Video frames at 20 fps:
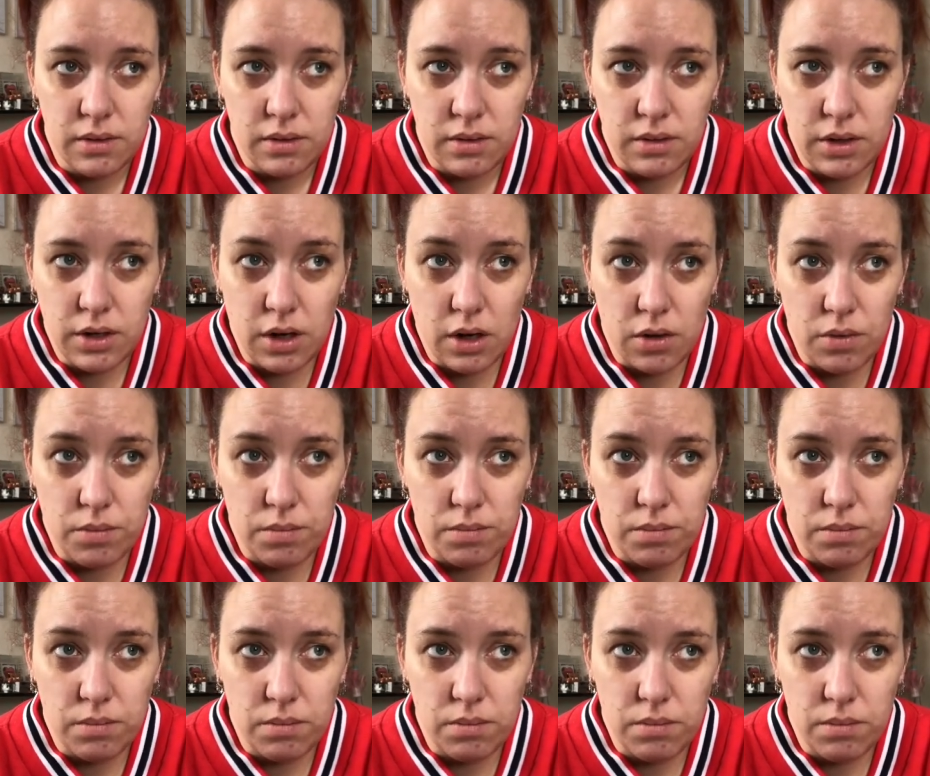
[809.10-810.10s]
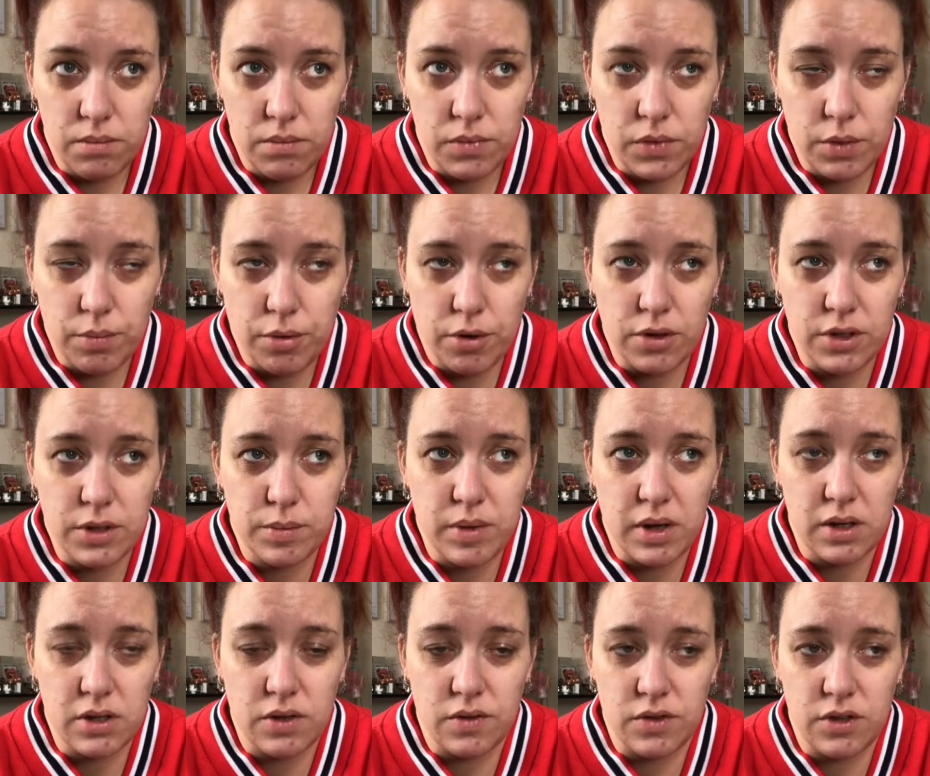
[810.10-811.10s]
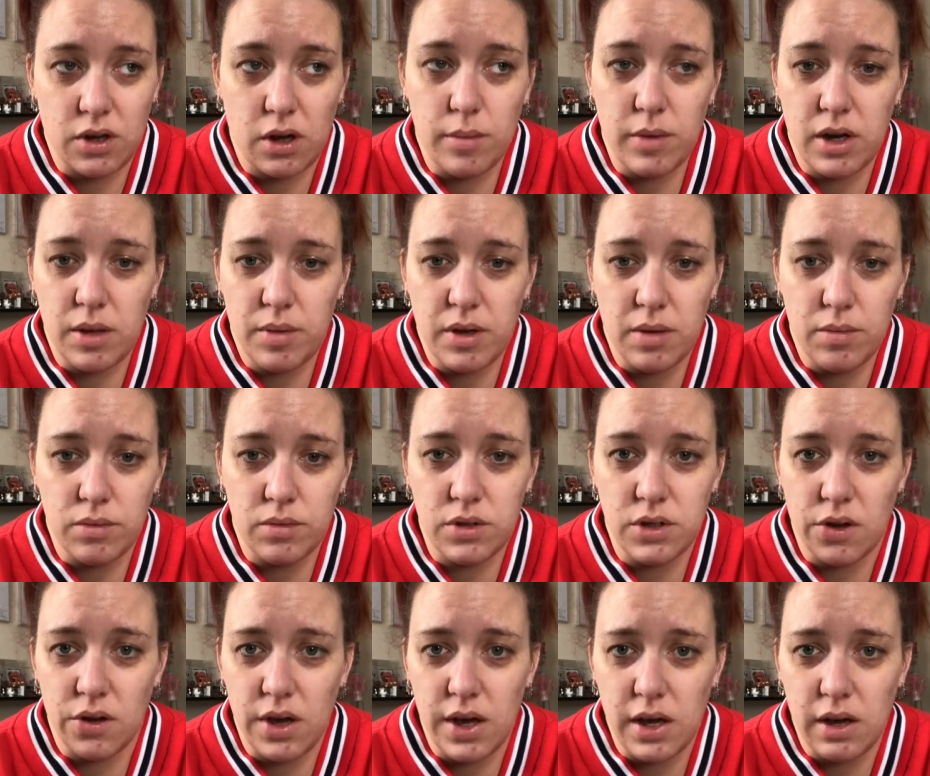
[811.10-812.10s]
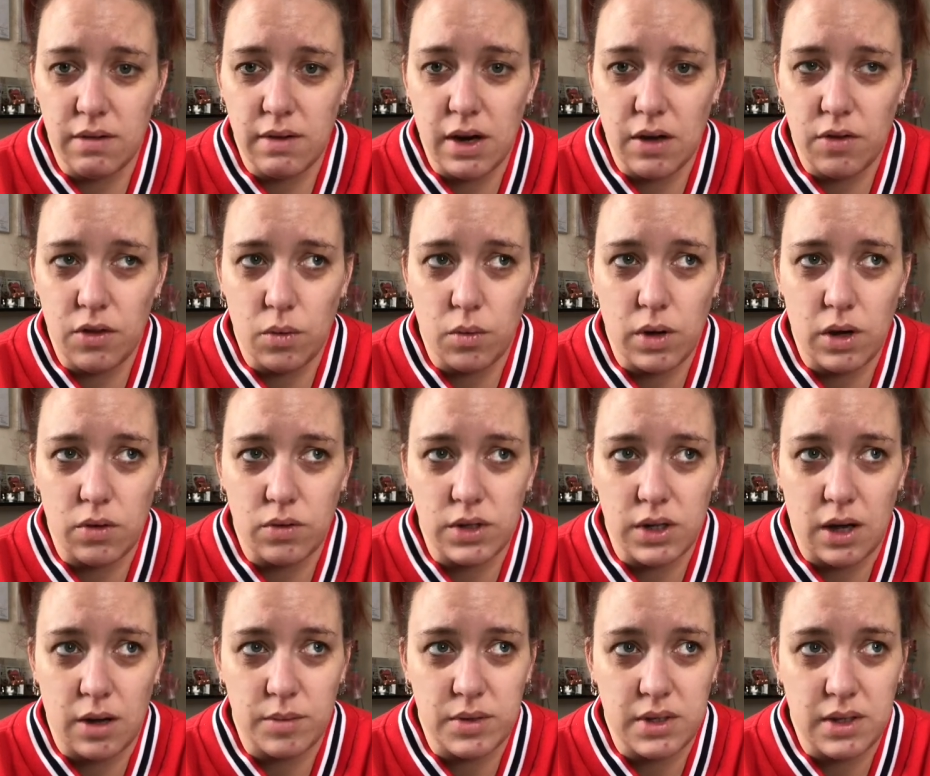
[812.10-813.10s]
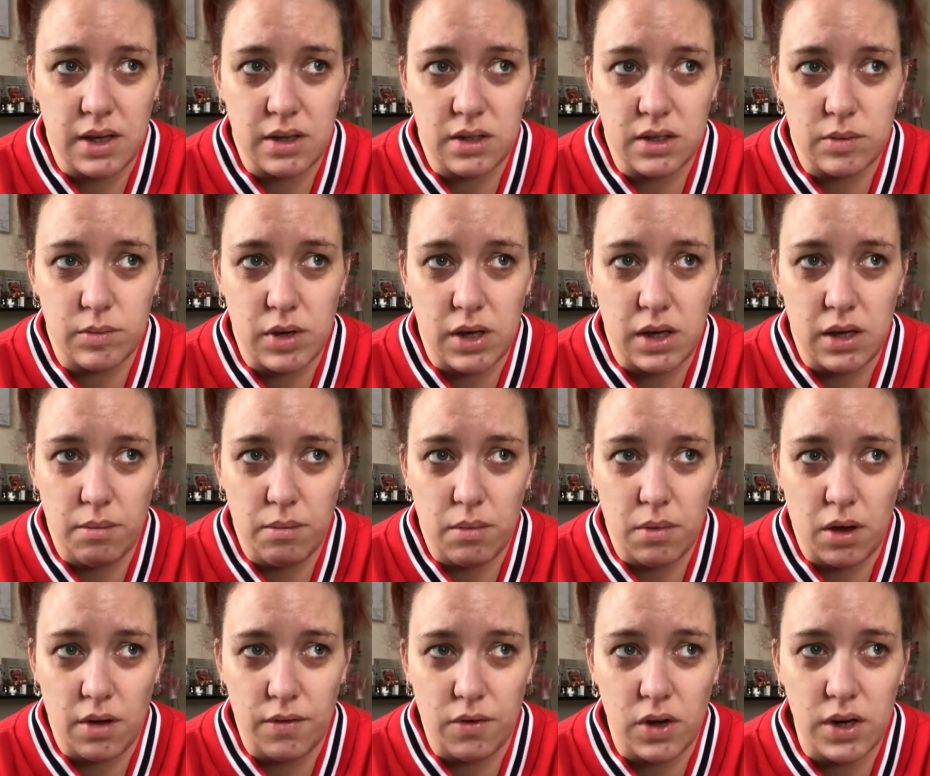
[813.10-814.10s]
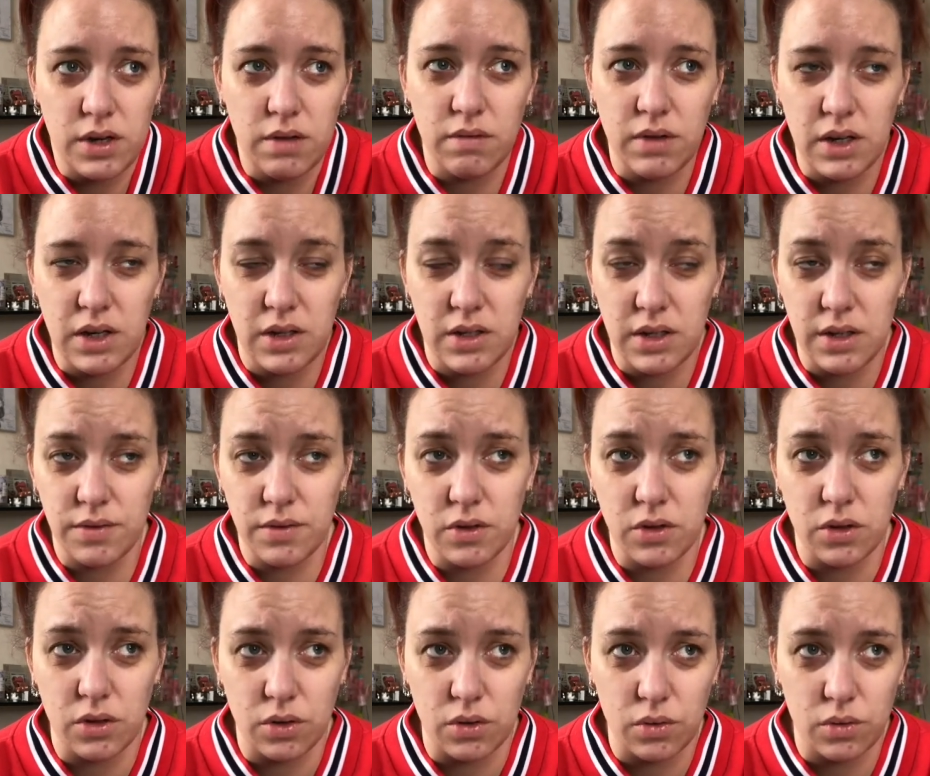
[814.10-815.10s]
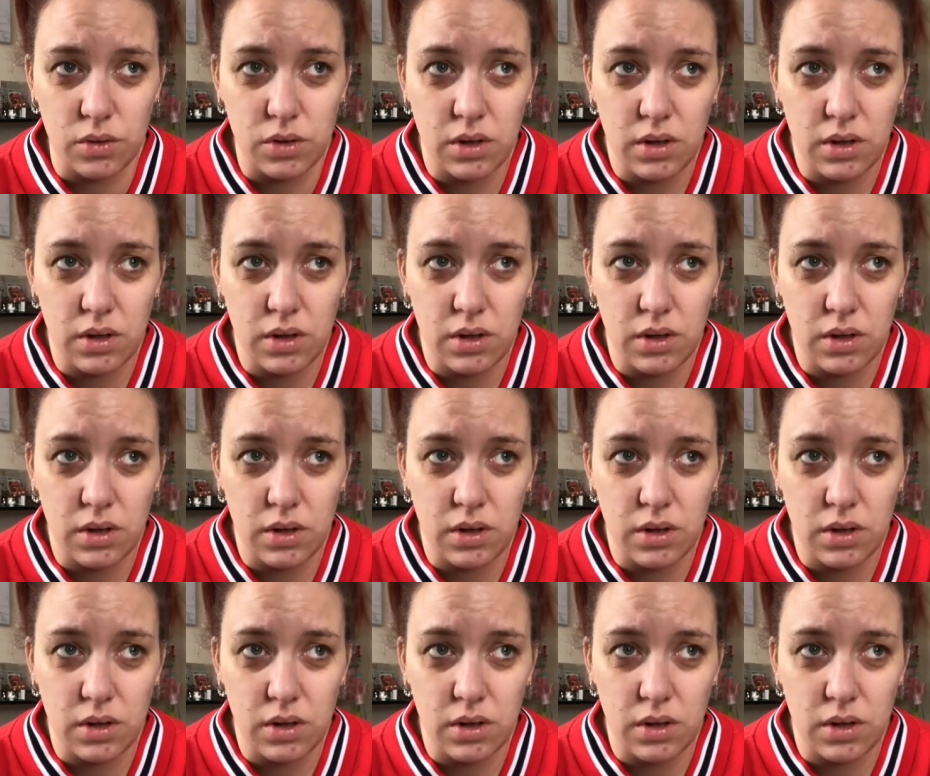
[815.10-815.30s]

you know, the prospect of so many people dying around the world upsets me. I find it really difficult.